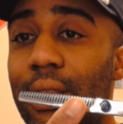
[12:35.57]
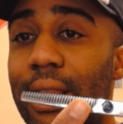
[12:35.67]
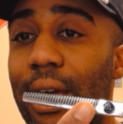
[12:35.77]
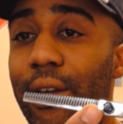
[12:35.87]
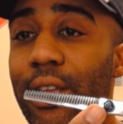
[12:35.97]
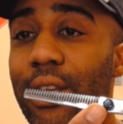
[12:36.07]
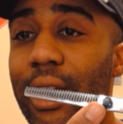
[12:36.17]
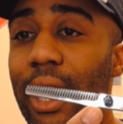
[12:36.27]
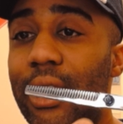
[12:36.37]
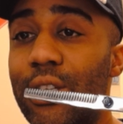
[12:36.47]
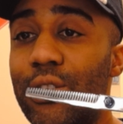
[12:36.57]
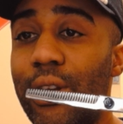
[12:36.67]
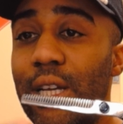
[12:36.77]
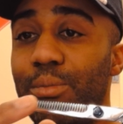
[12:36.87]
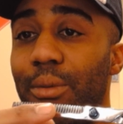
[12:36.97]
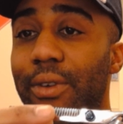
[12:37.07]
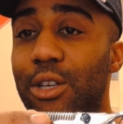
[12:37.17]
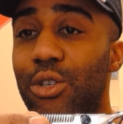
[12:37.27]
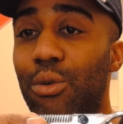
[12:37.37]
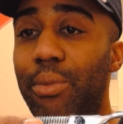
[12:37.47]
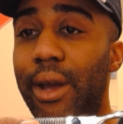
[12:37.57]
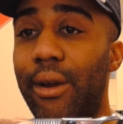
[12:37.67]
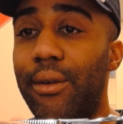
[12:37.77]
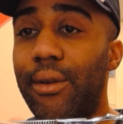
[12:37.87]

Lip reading: That'll indicate these are a nice professional pair,